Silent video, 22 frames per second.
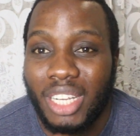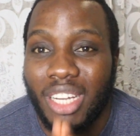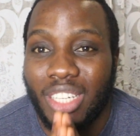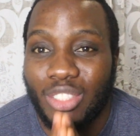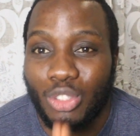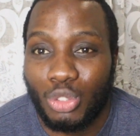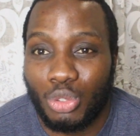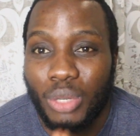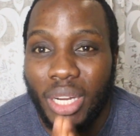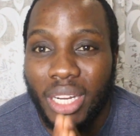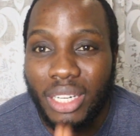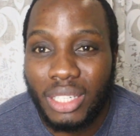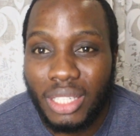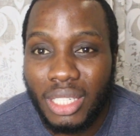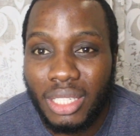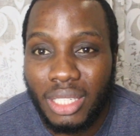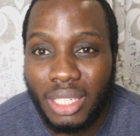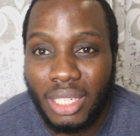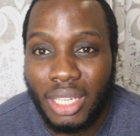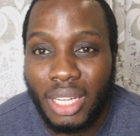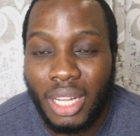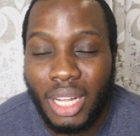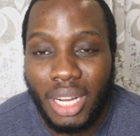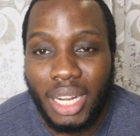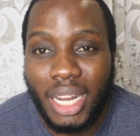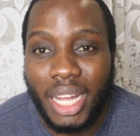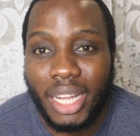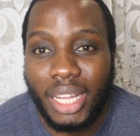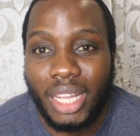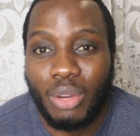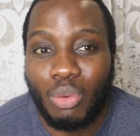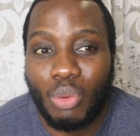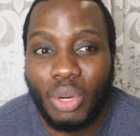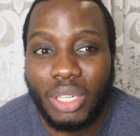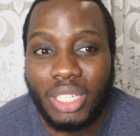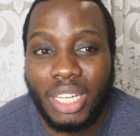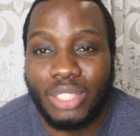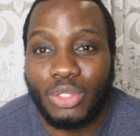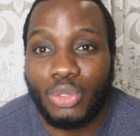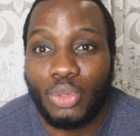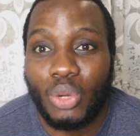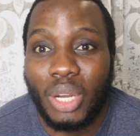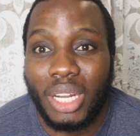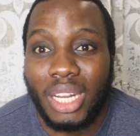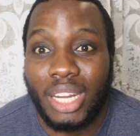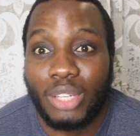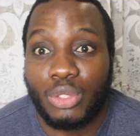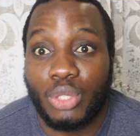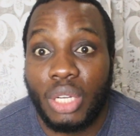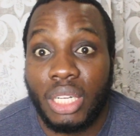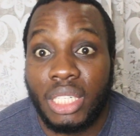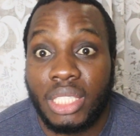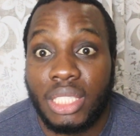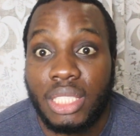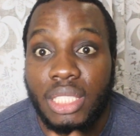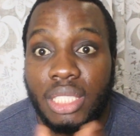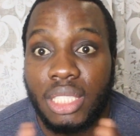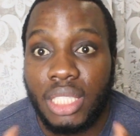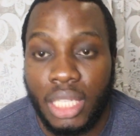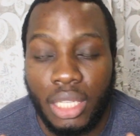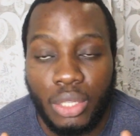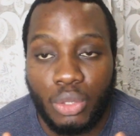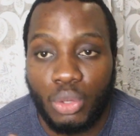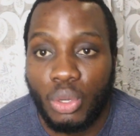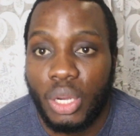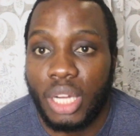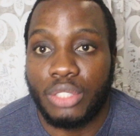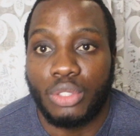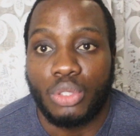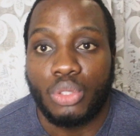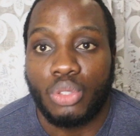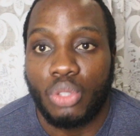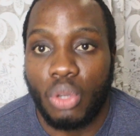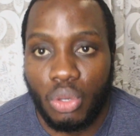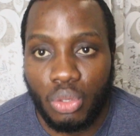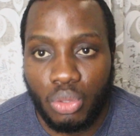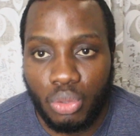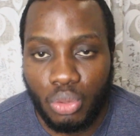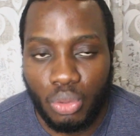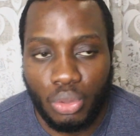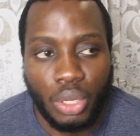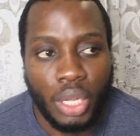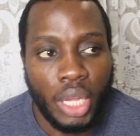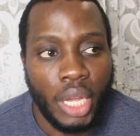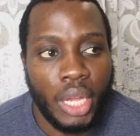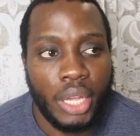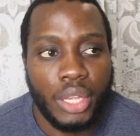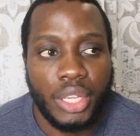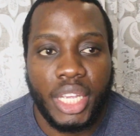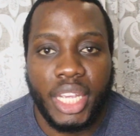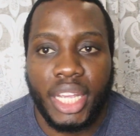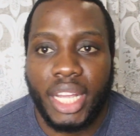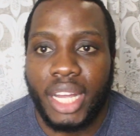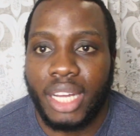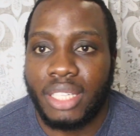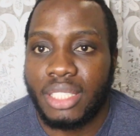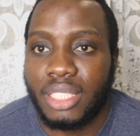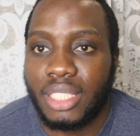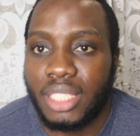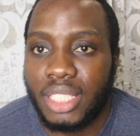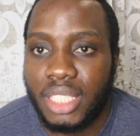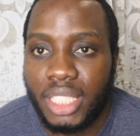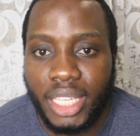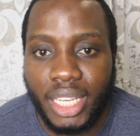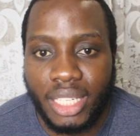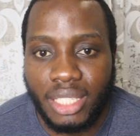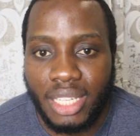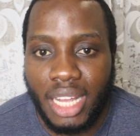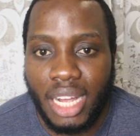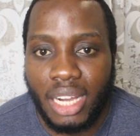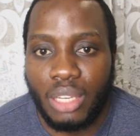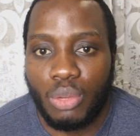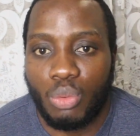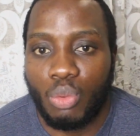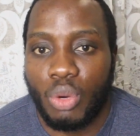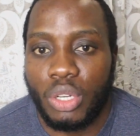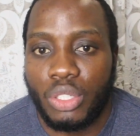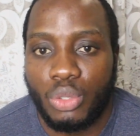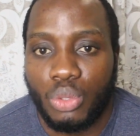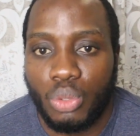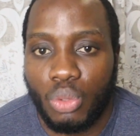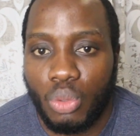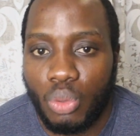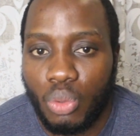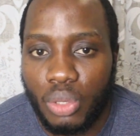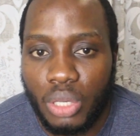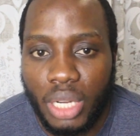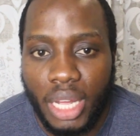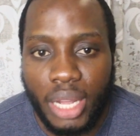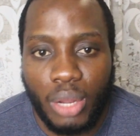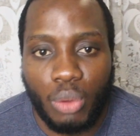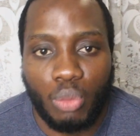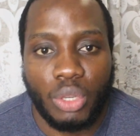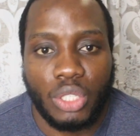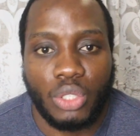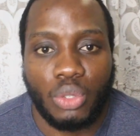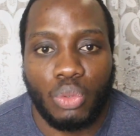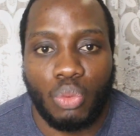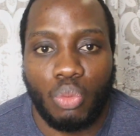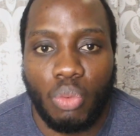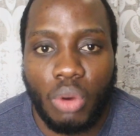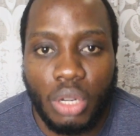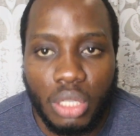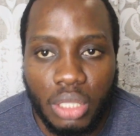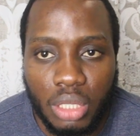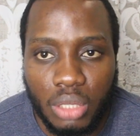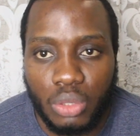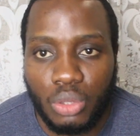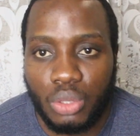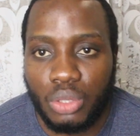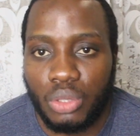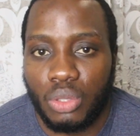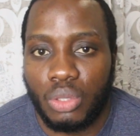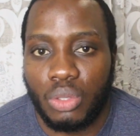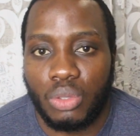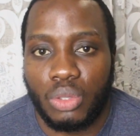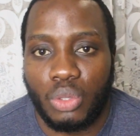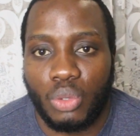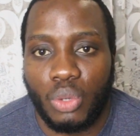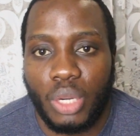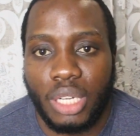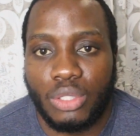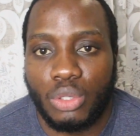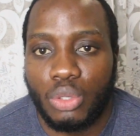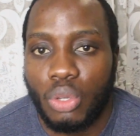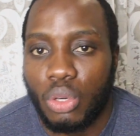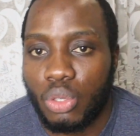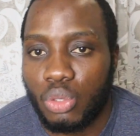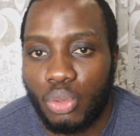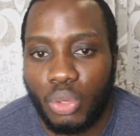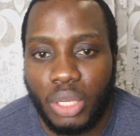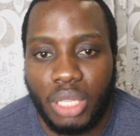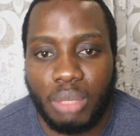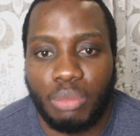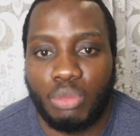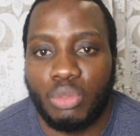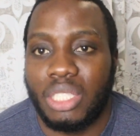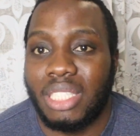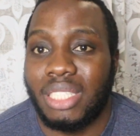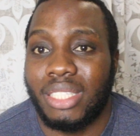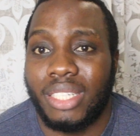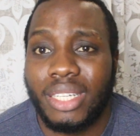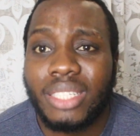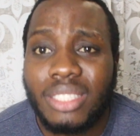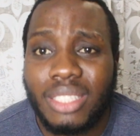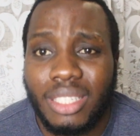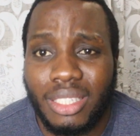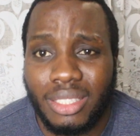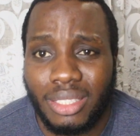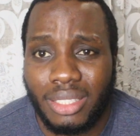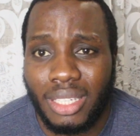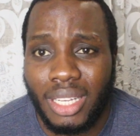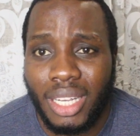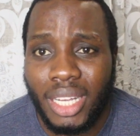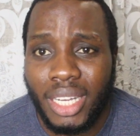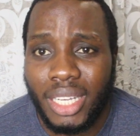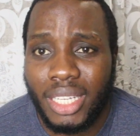trainer, like a one that you can actually see, you can talk to. He can see exactly what you look like, what you want, you know. You can talk to him in details